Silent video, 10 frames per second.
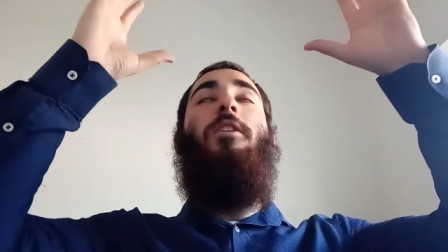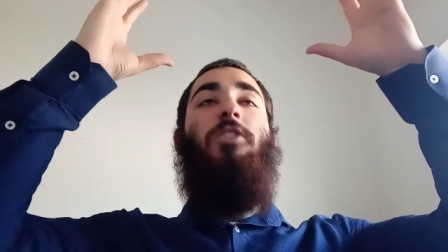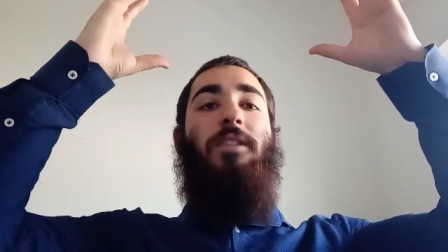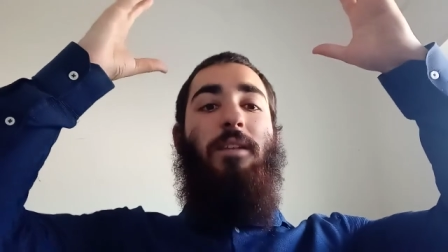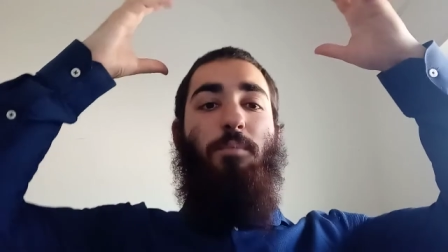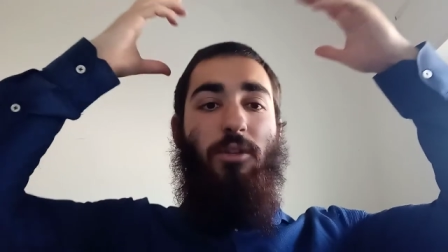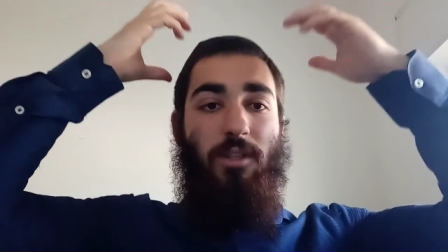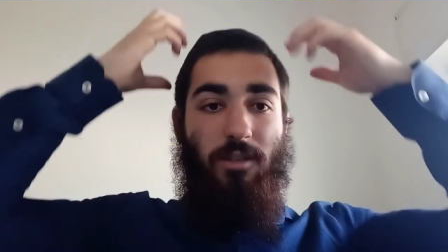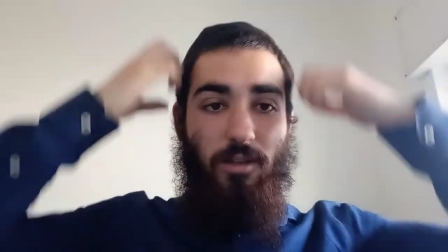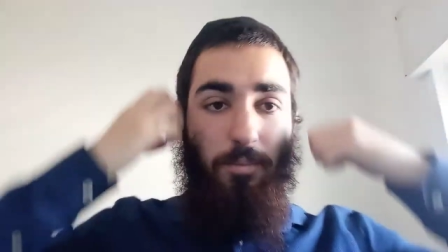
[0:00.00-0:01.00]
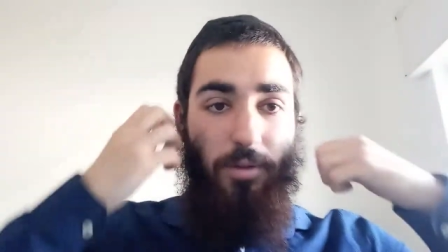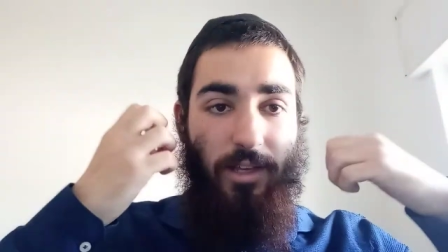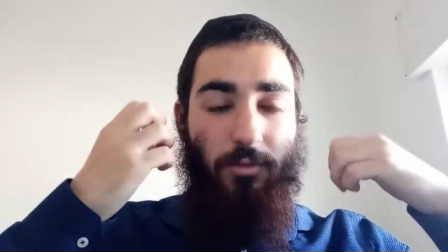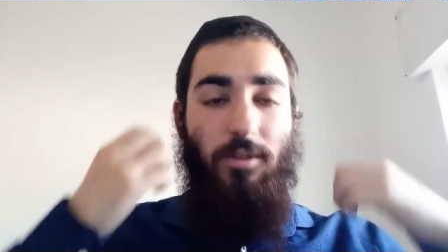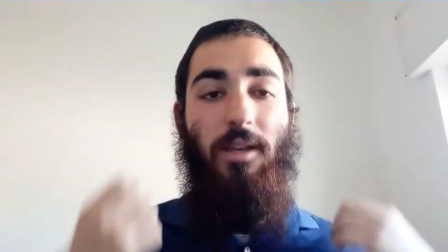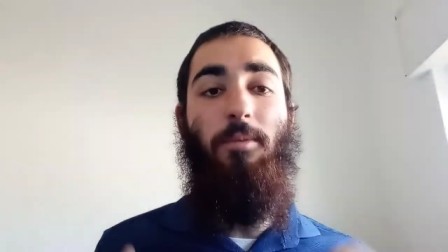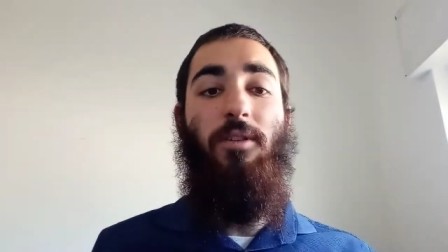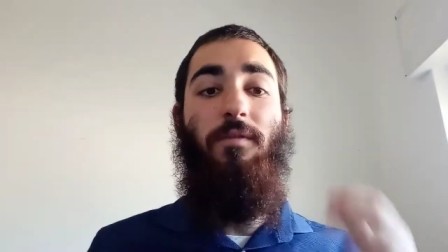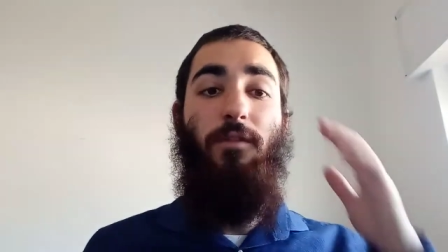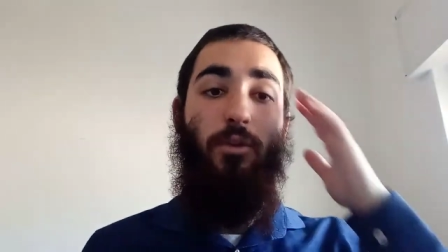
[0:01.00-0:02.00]
logic, that puts us in a place where it's able
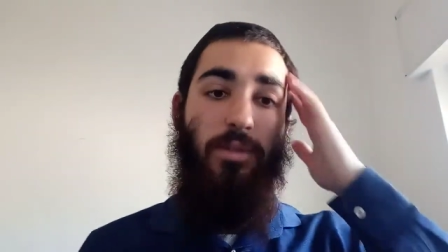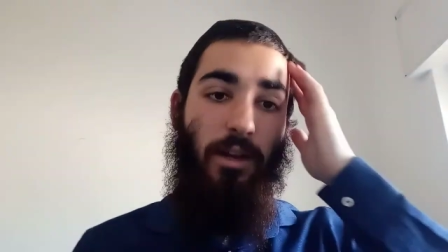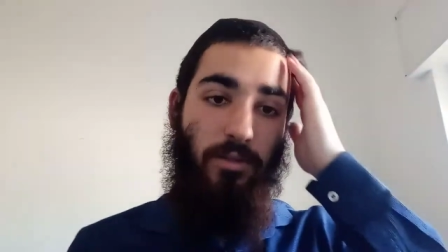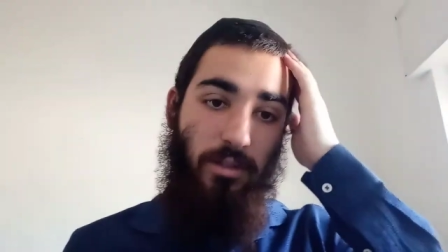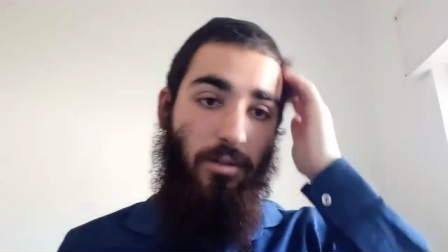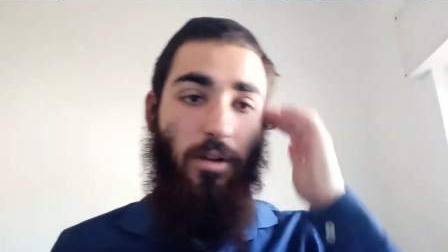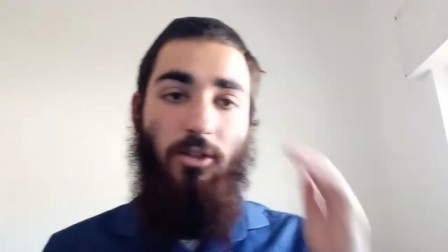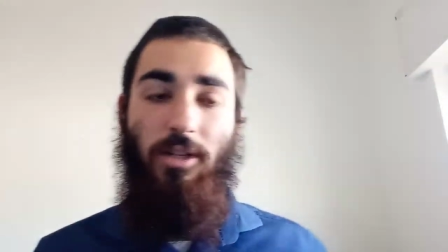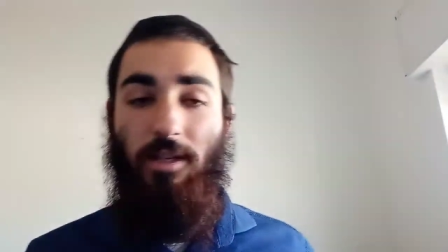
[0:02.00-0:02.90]
to flow down into logic.